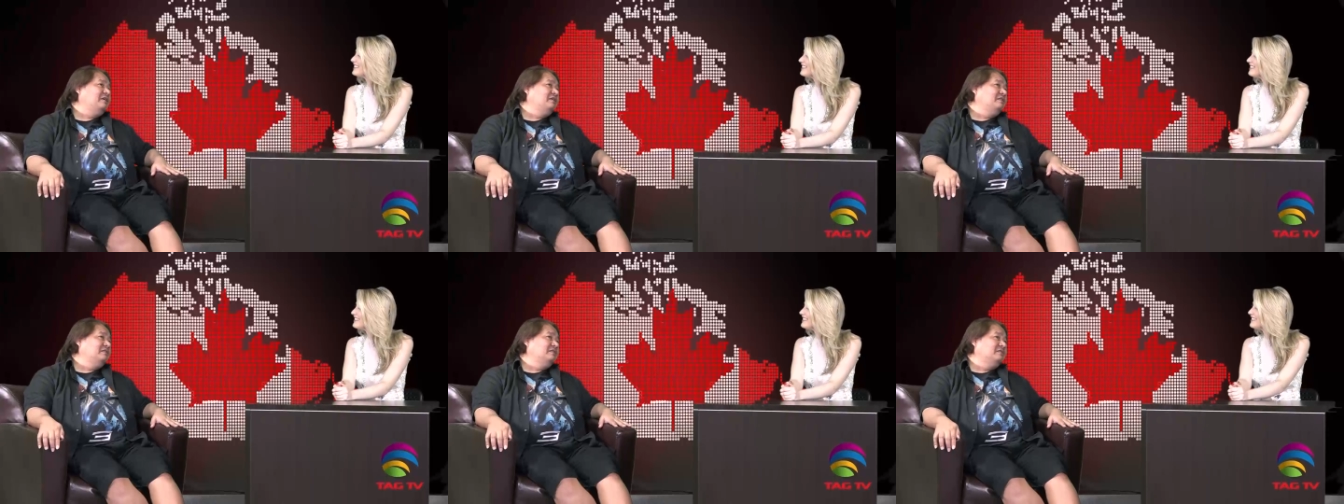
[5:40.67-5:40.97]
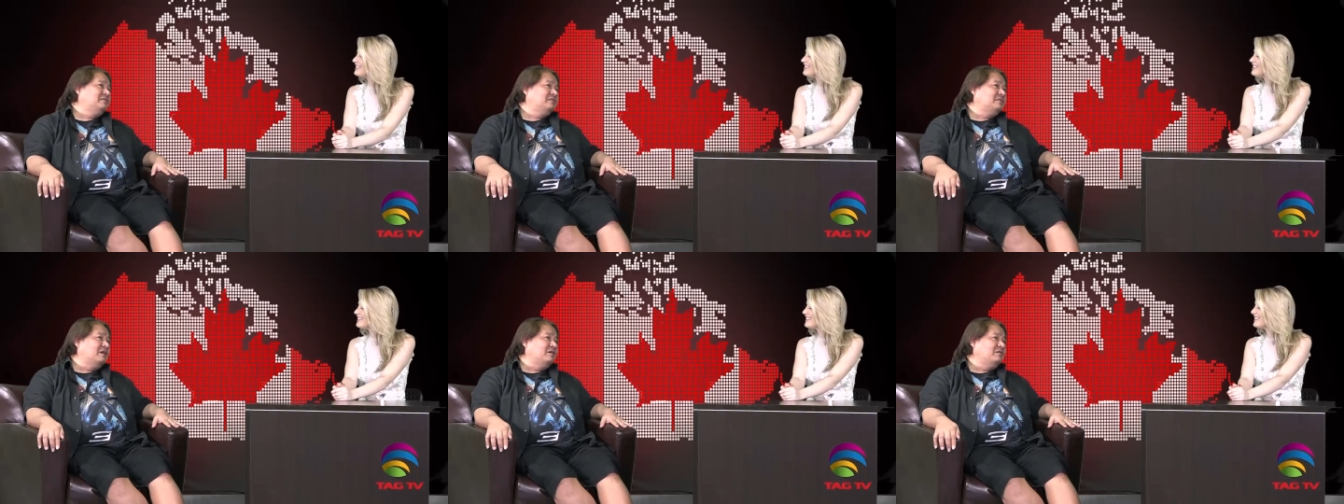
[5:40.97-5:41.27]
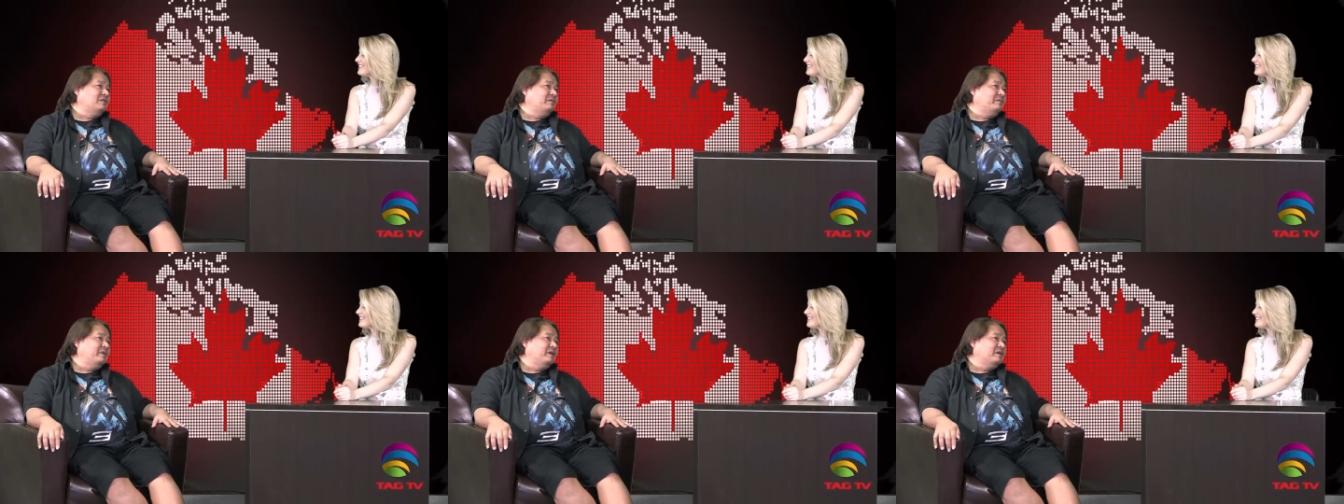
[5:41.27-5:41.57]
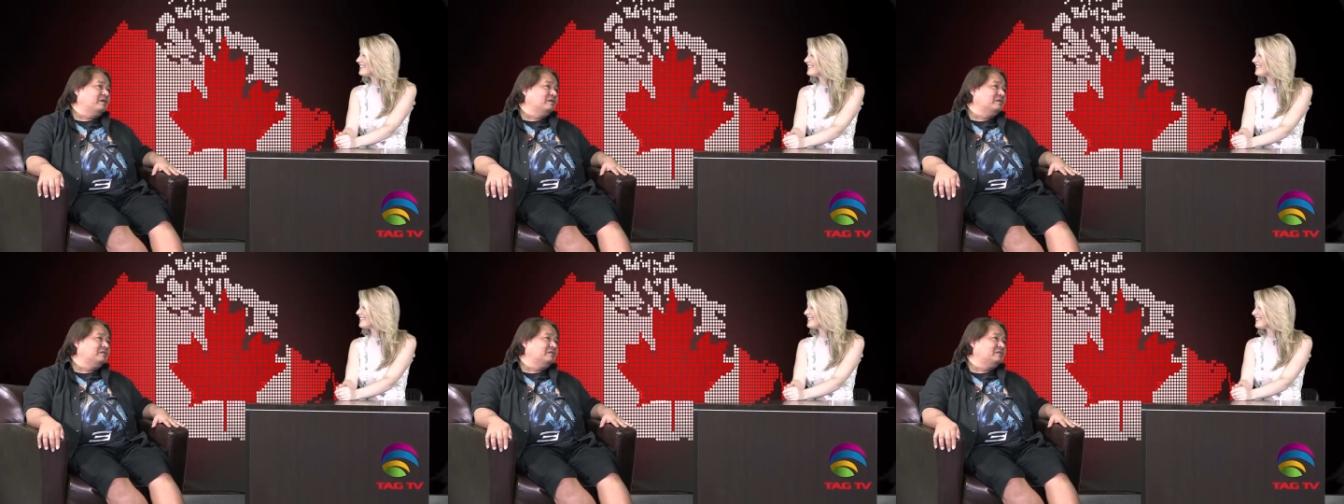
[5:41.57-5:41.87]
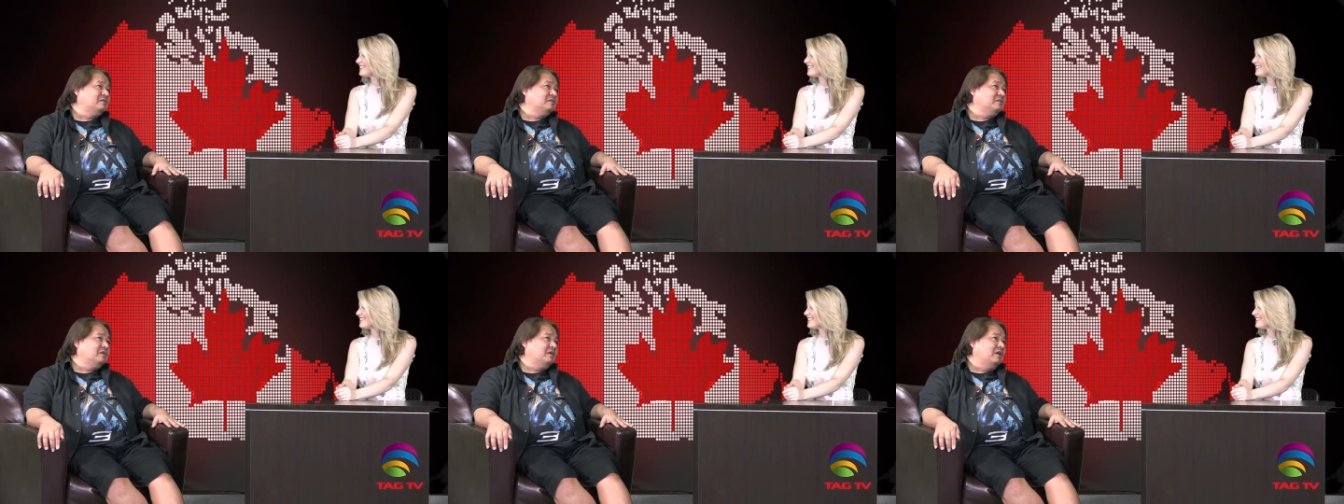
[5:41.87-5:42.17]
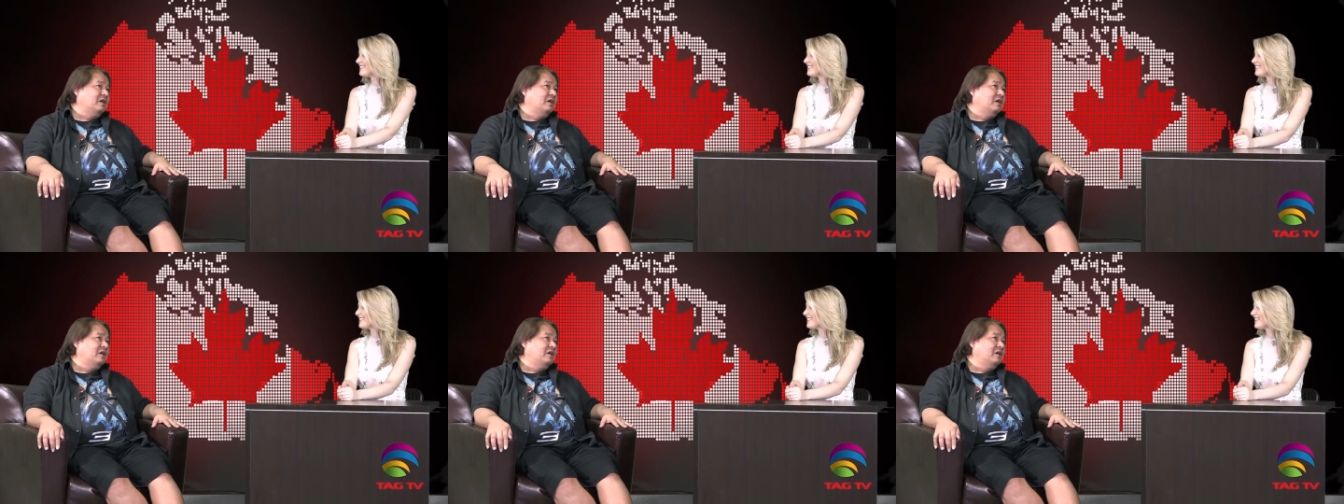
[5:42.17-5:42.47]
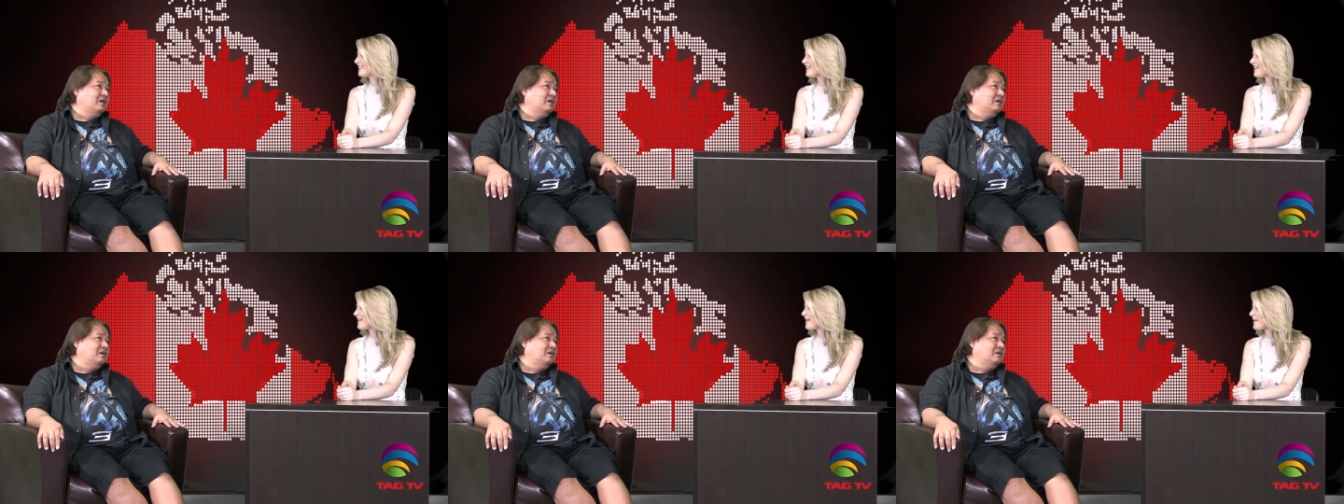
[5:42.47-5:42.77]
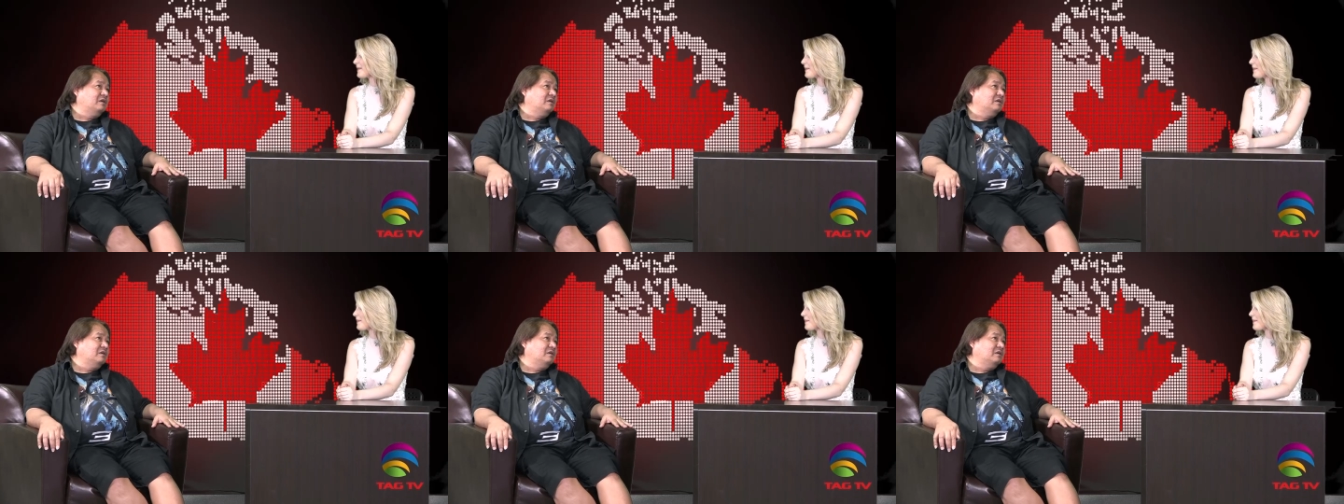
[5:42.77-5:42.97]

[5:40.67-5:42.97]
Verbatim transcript: in Saudi because uh,